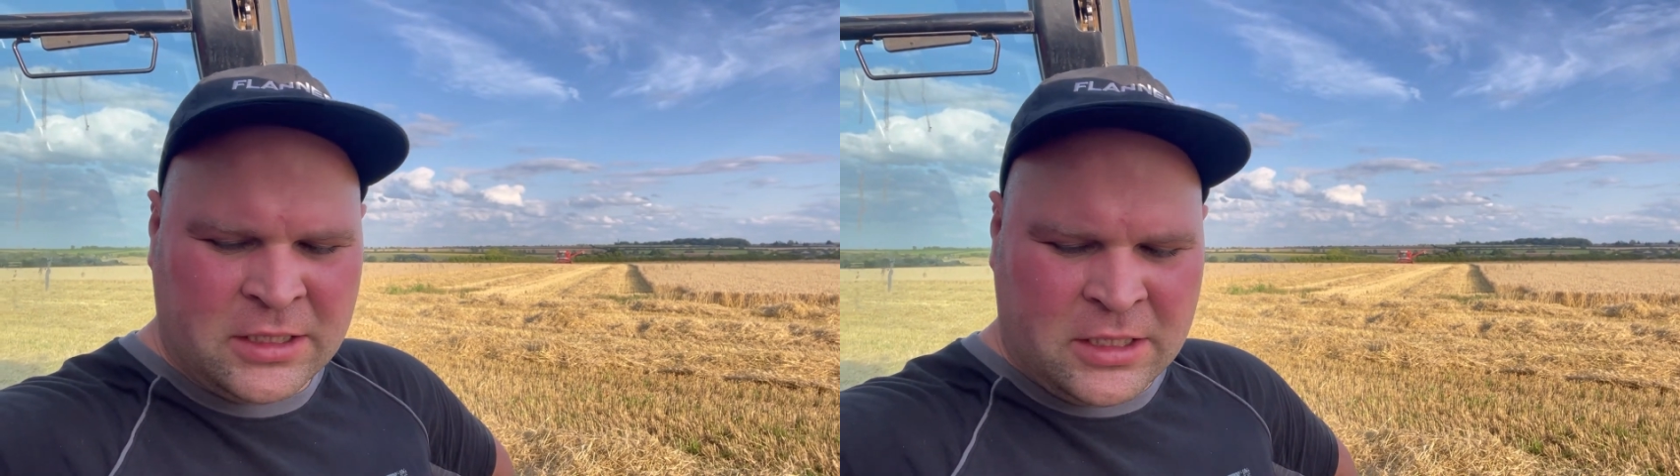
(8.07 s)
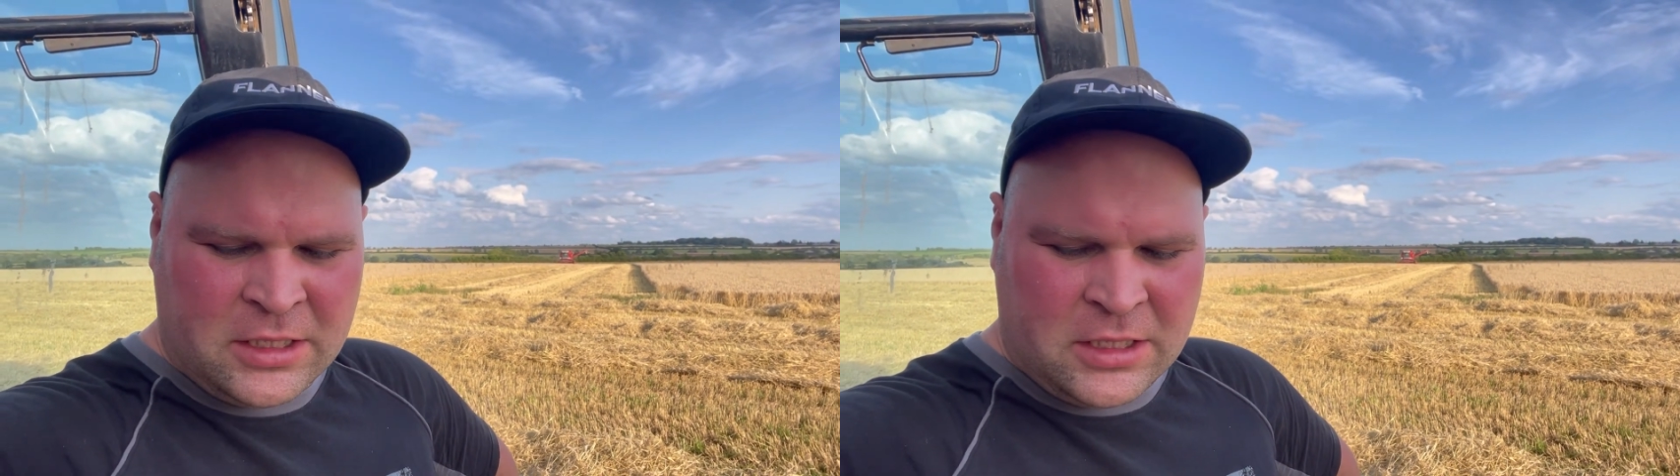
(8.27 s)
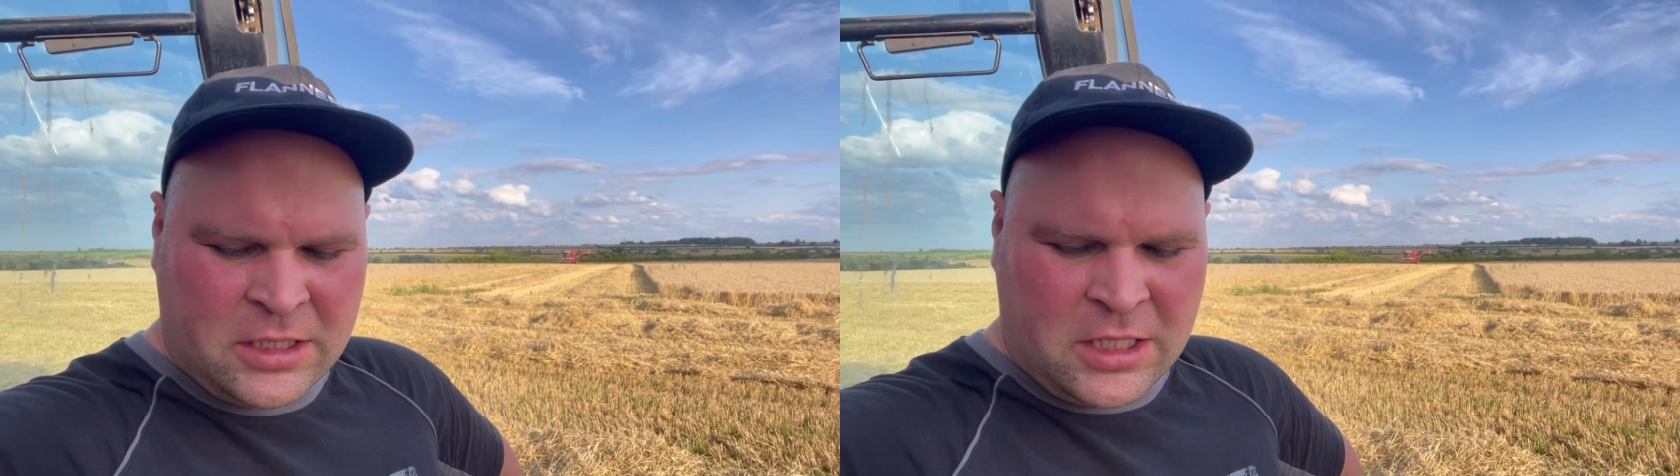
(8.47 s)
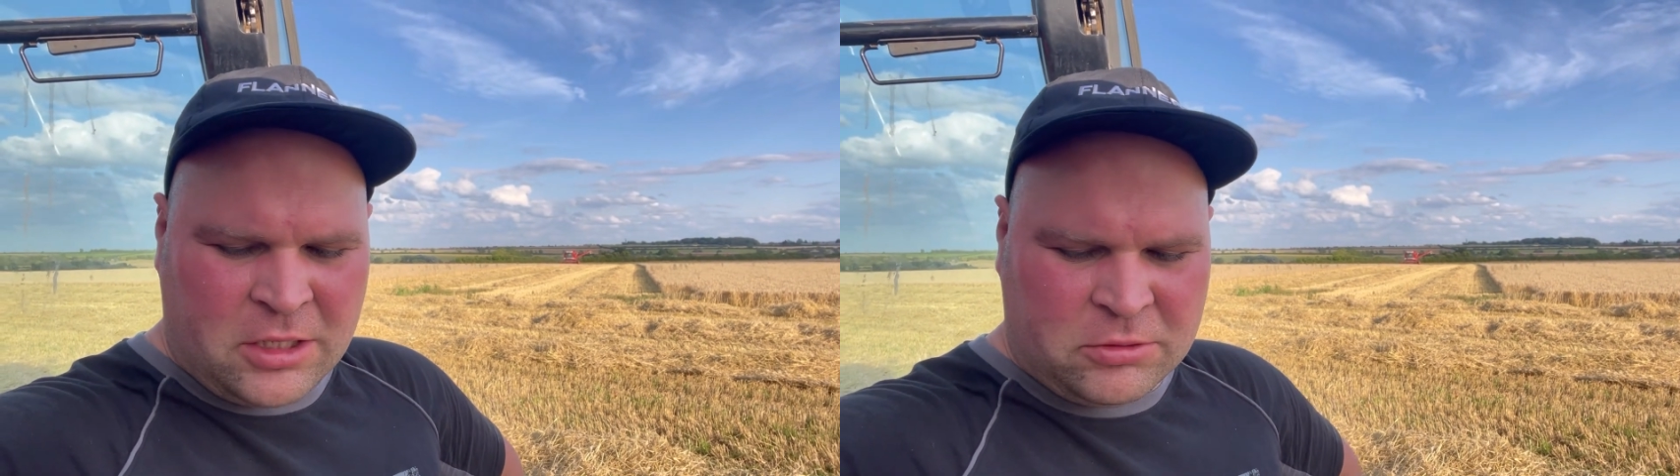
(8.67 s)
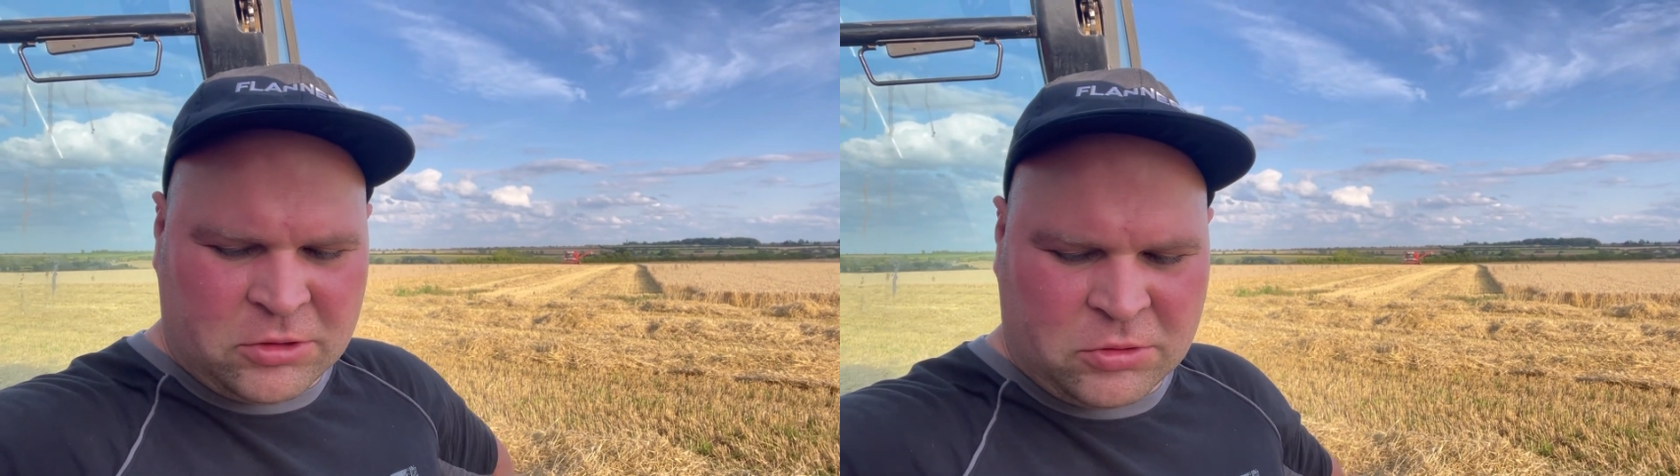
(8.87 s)
and
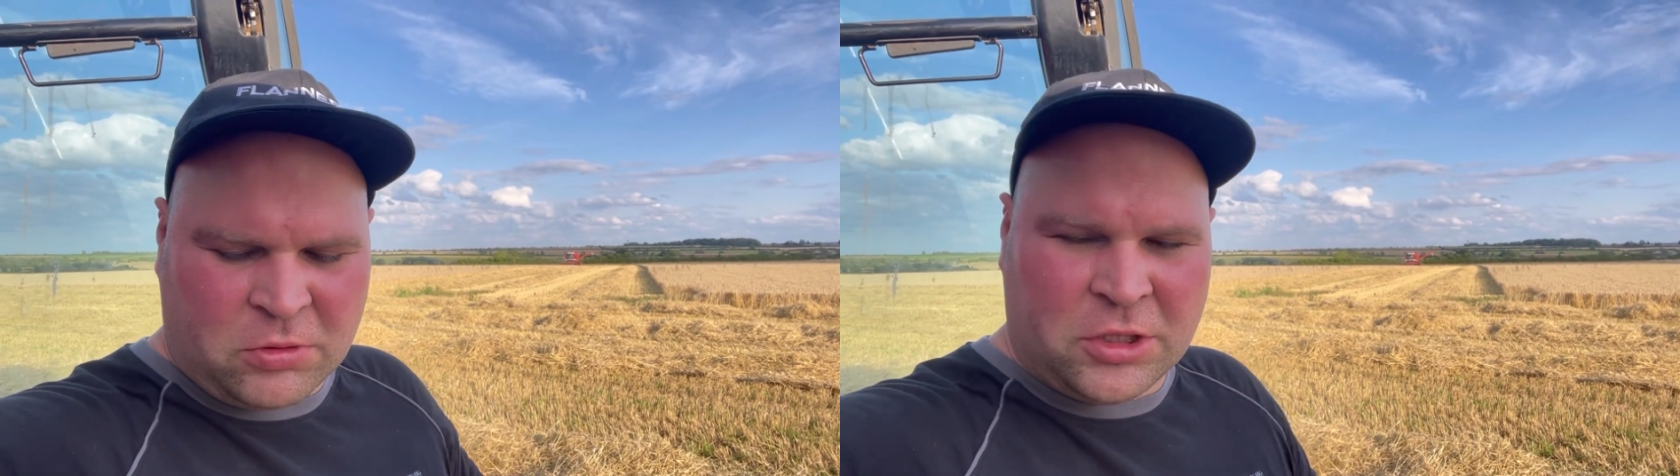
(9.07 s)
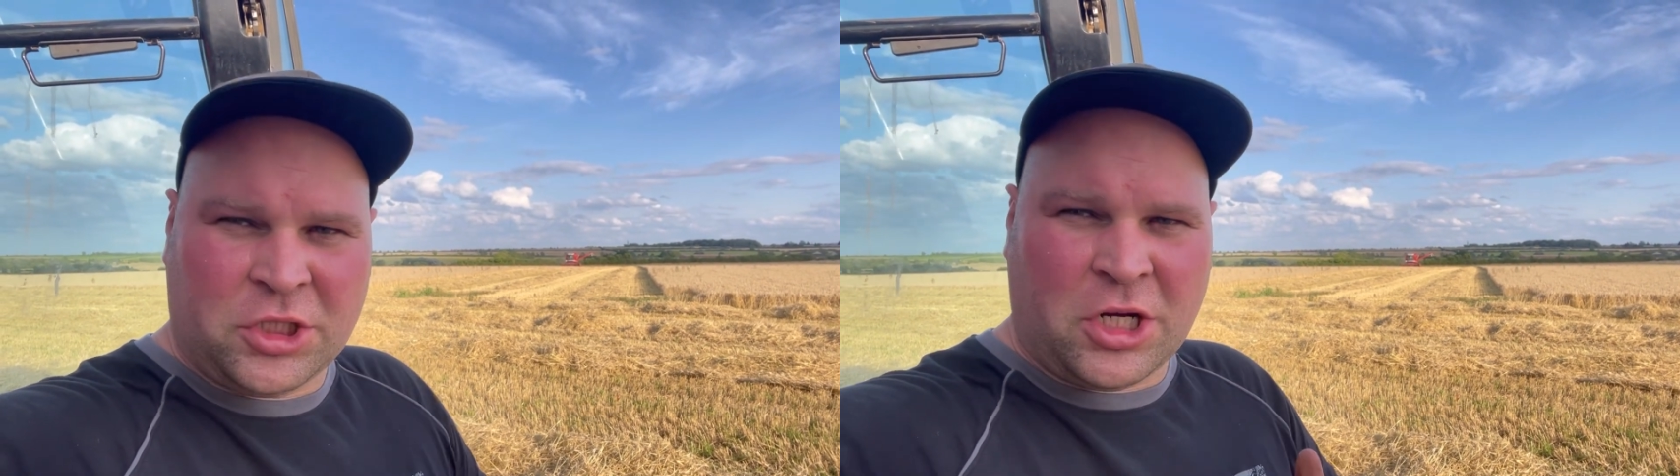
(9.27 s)
I just wanted to